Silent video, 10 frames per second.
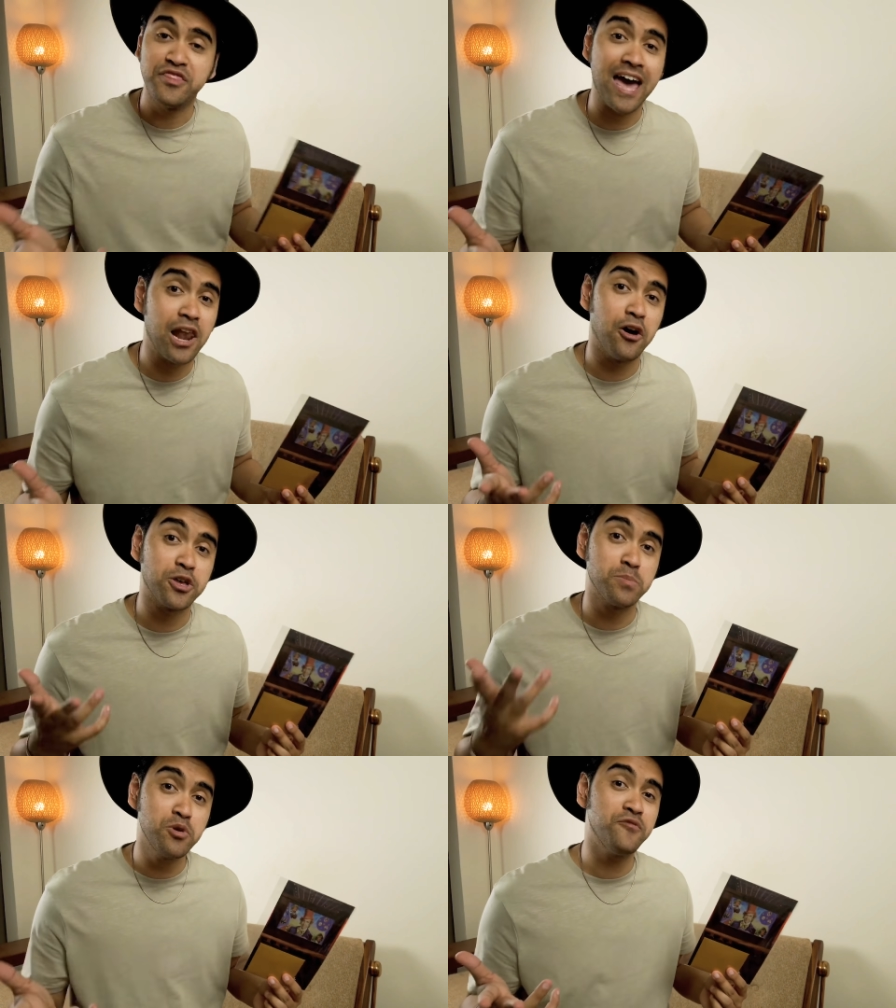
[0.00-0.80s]
That
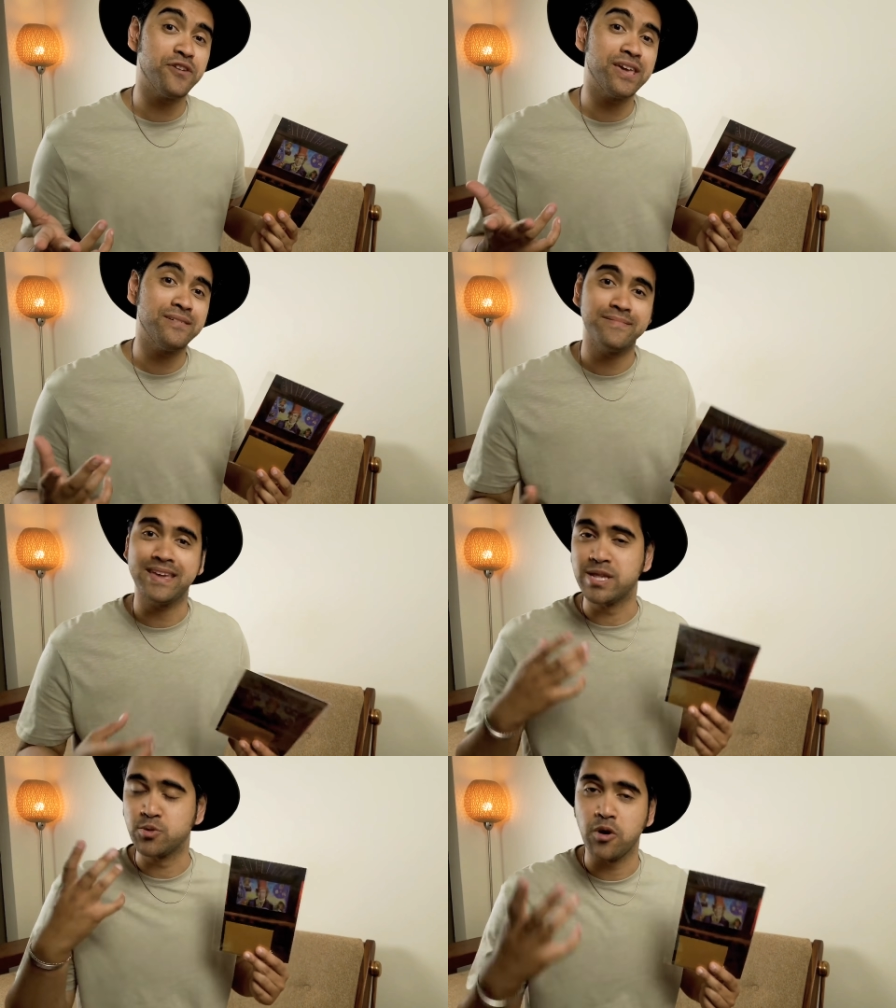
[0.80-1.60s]
last movie
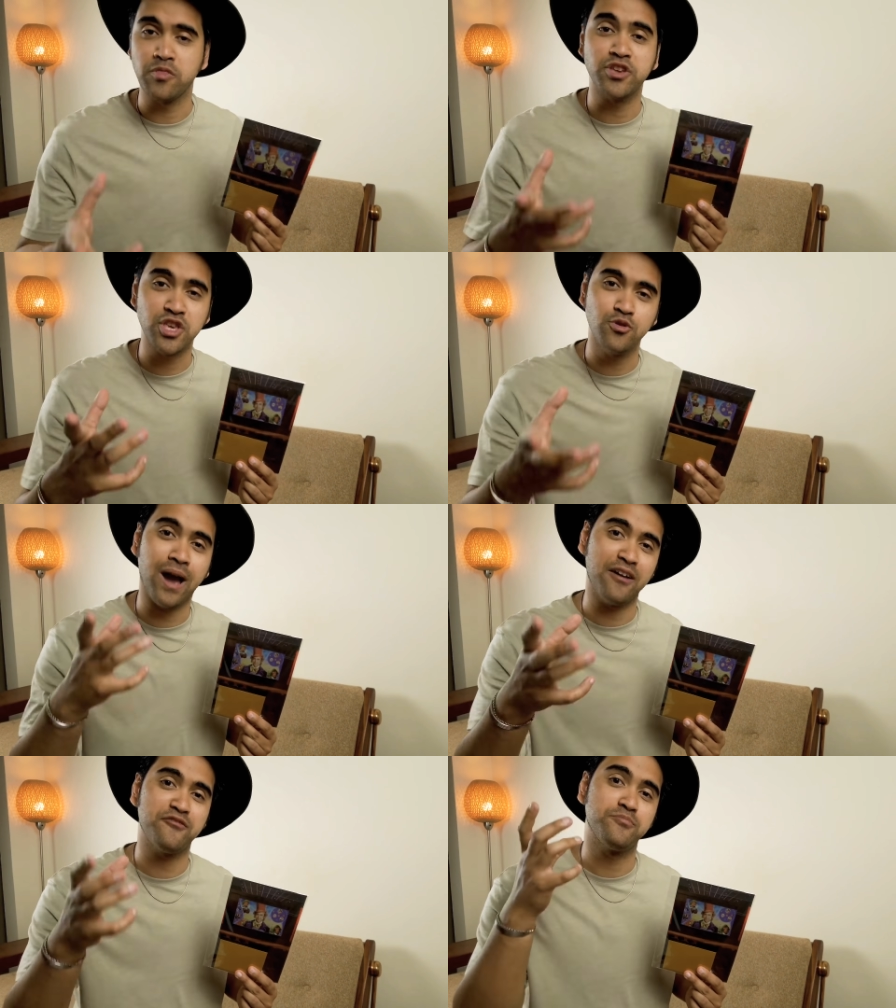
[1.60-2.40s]
is the one that you
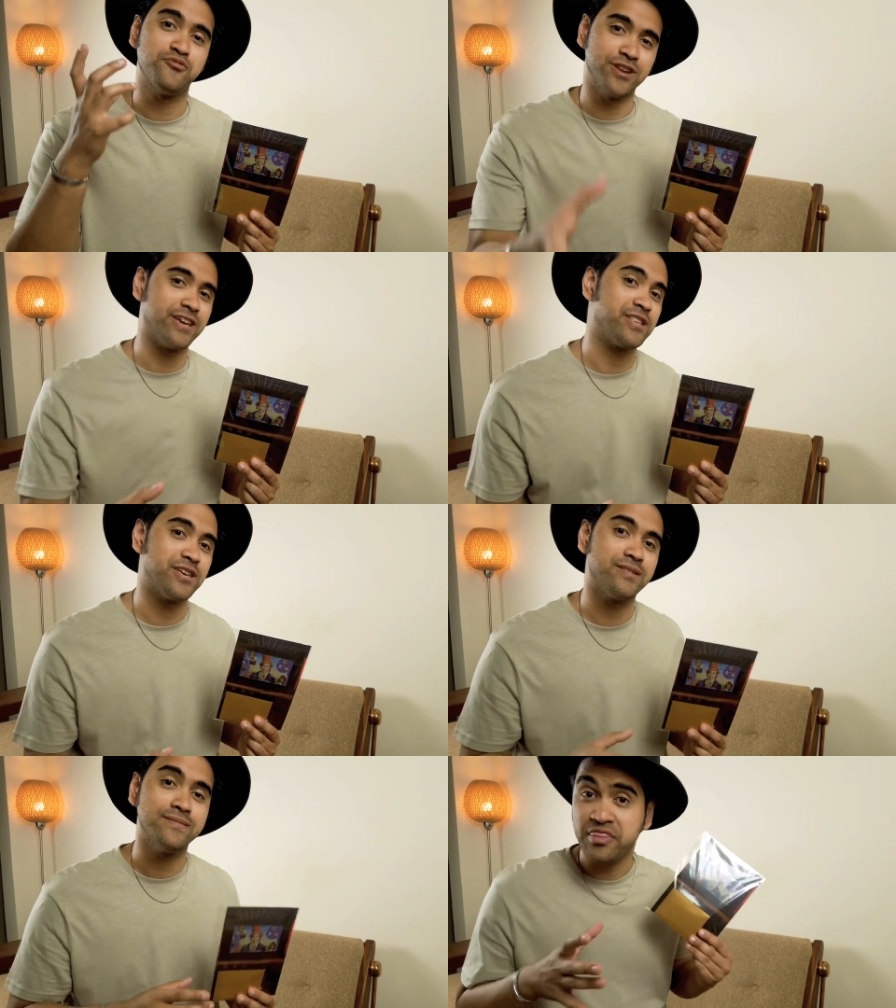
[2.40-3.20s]
have predicted.